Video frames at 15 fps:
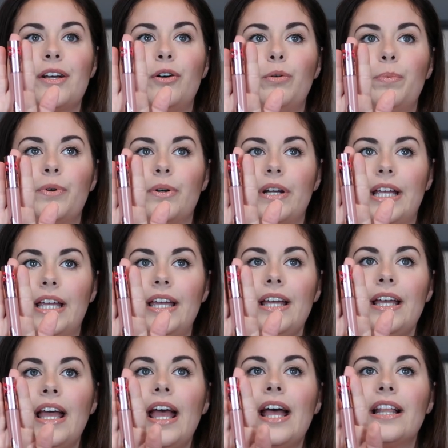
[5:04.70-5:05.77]

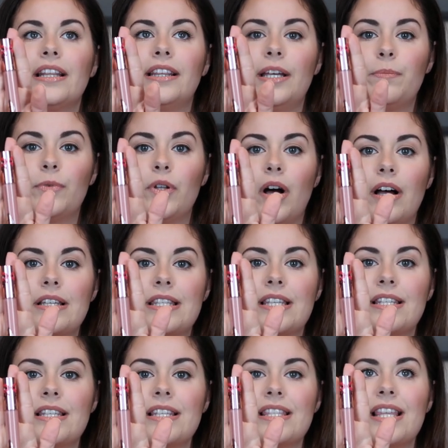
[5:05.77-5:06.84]
Tilbury lip gloss.
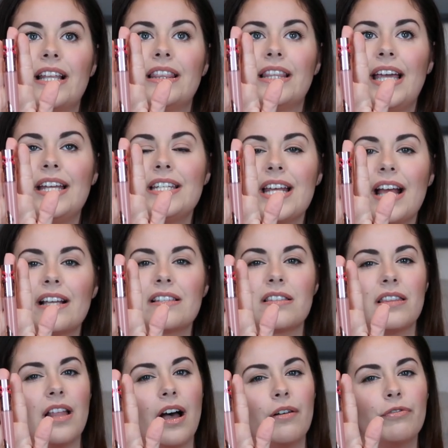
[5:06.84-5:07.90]
This is the
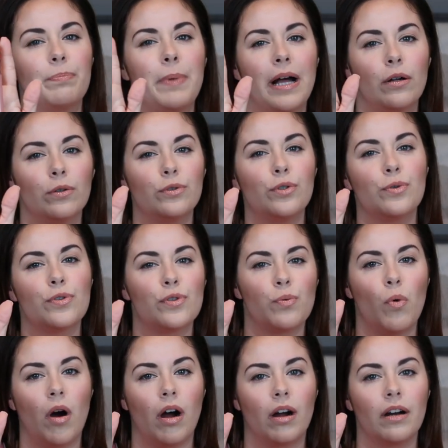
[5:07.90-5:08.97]
Latex Love Belle du
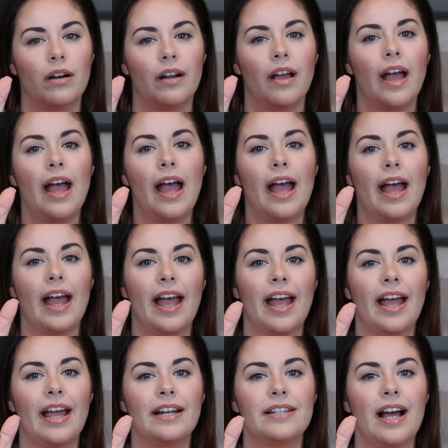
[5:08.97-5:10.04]
Soir,
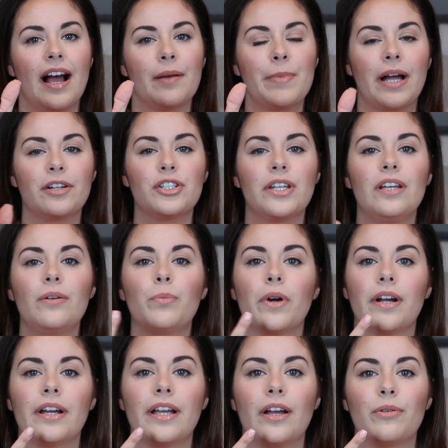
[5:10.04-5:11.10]
and I'm actually
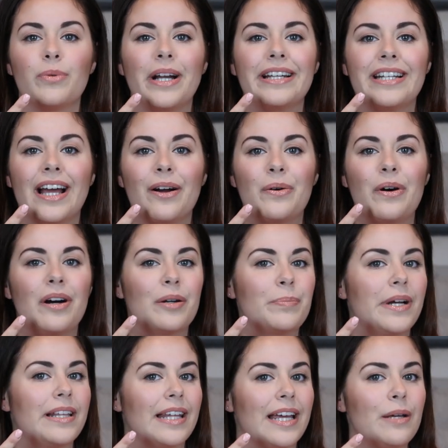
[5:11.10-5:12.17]
wearing it right now on
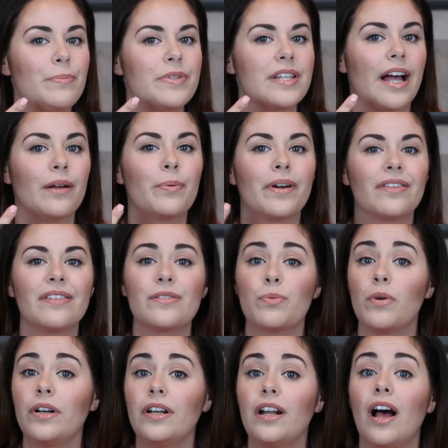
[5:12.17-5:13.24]
my lips. I wear this
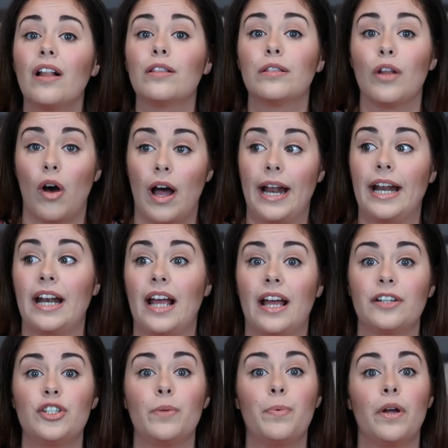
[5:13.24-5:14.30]
one a lot, and I
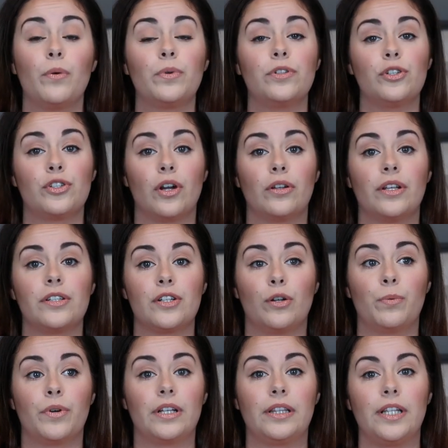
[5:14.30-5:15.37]
actually pair it with the Charlotte
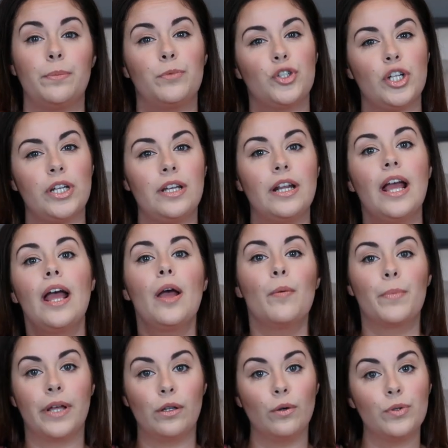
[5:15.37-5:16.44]
Tilbury Lip Cheat
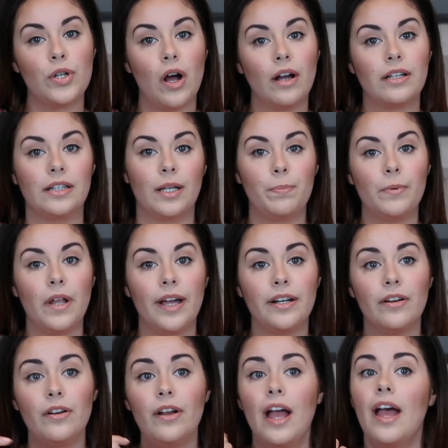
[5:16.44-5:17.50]
Pillow Talk Lip
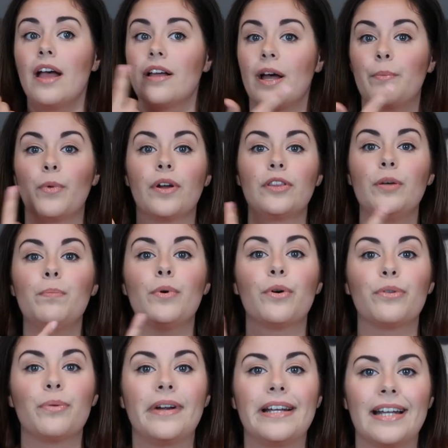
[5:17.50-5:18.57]
Liner. I'm wearing them
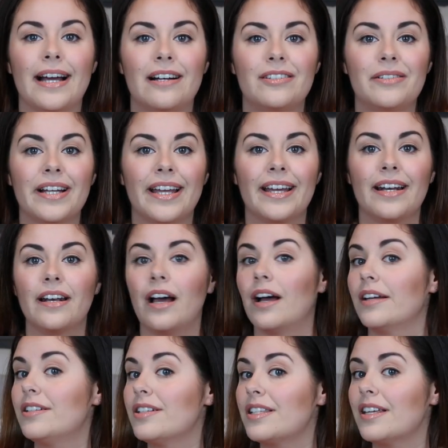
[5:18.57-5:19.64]
both right now, and
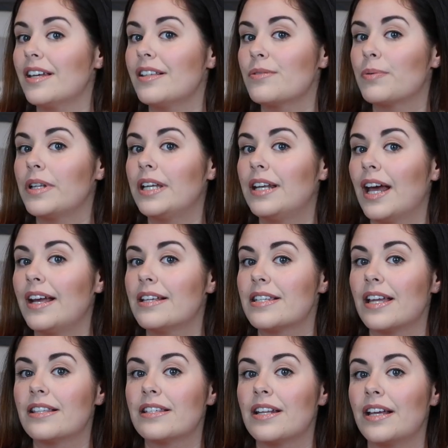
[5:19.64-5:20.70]
I just think it's really nice.
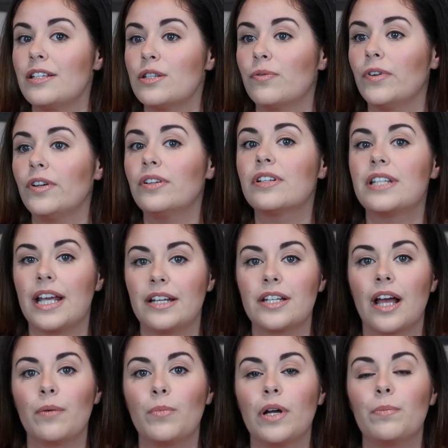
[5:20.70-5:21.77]
It's nice for
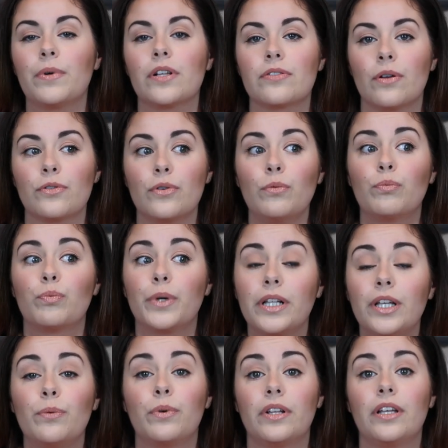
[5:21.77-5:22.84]
daytime wear, but it's also
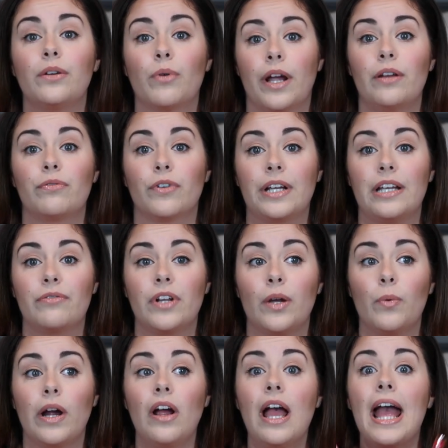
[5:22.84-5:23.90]
really, really great for evening
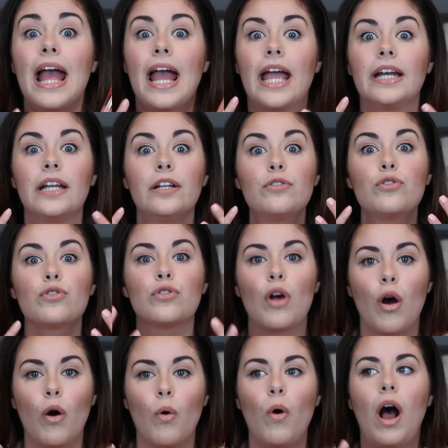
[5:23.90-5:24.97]
wear, and it is
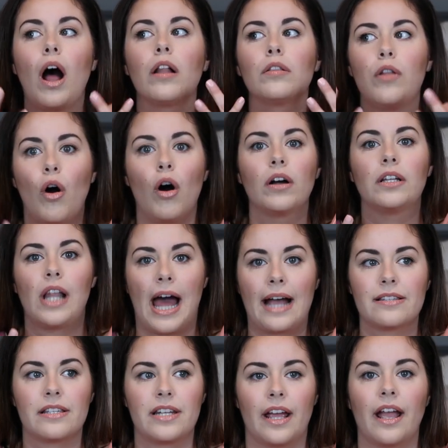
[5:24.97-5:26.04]
so
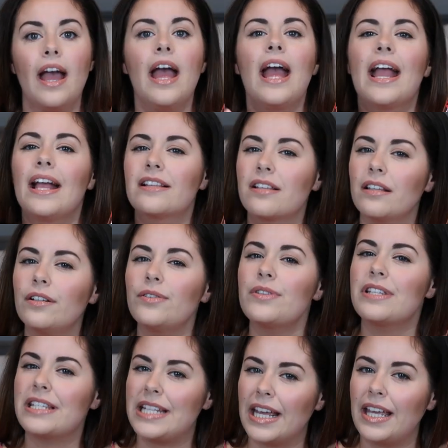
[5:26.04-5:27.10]
long-lasting. It's a little
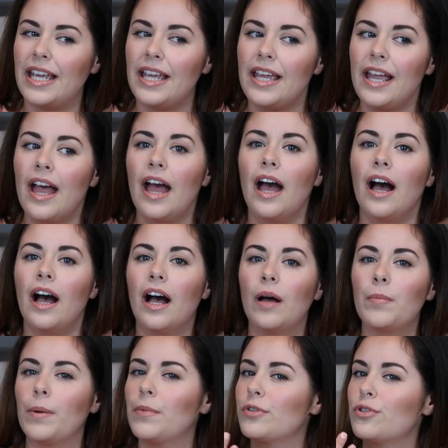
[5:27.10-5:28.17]
sticky.
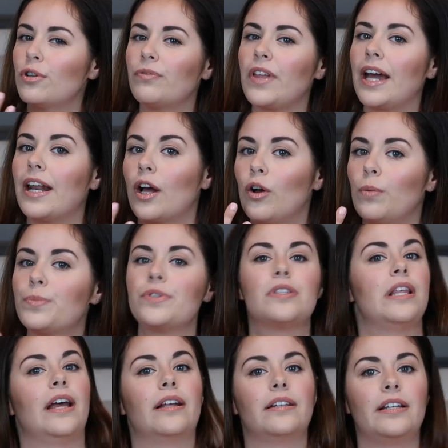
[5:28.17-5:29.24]
Um, I'm not sure if that helps
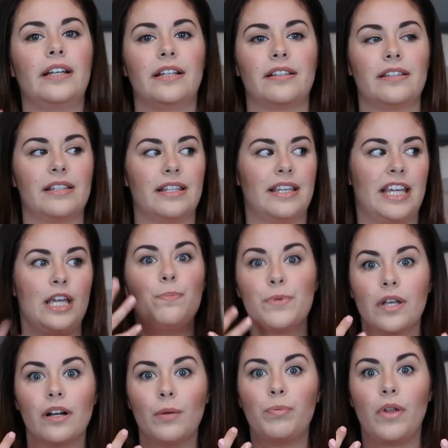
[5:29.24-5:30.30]
that it
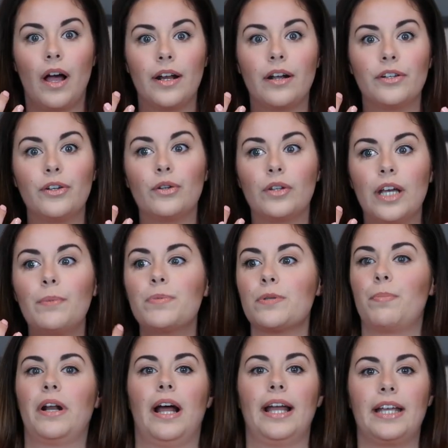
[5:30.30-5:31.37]
keeps it applied on your lips,
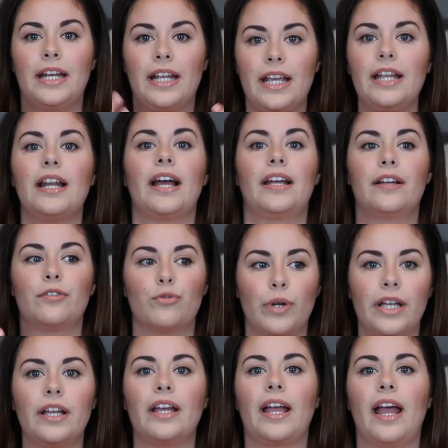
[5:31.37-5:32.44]
but I can eat, I can
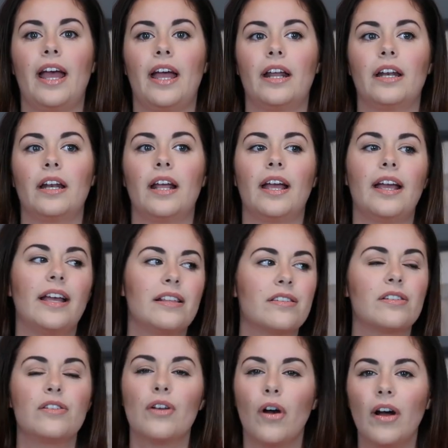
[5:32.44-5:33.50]
drink, and
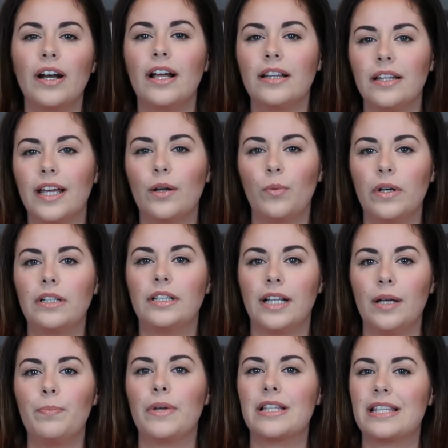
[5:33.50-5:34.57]
it's not a liquid
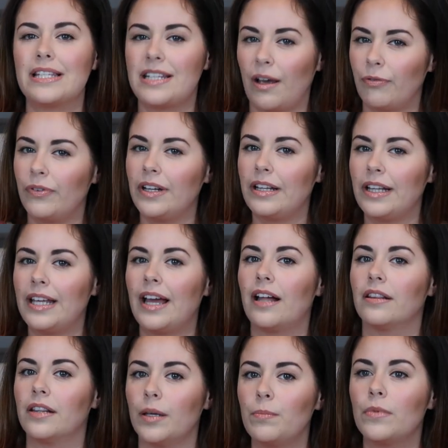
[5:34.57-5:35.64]
lip. It's definitely a
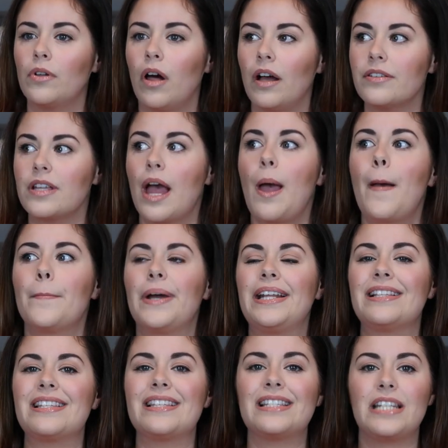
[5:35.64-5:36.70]
lip gloss, but
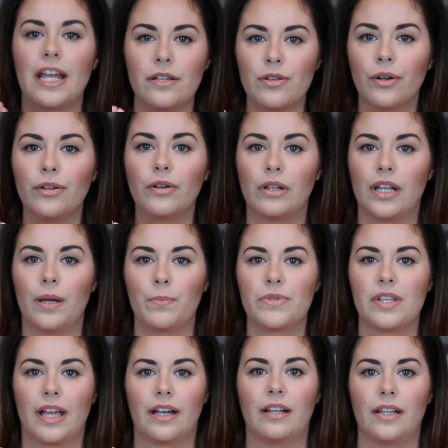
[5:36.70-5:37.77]
it stays on your
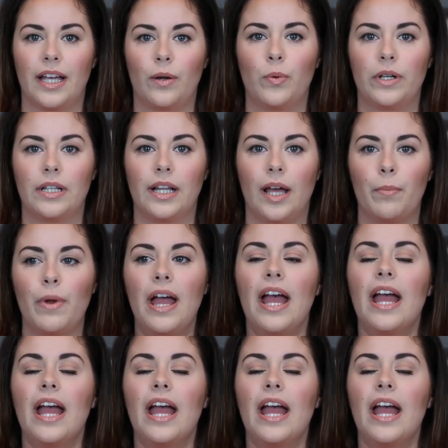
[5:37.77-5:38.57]
lips like a liquid lip.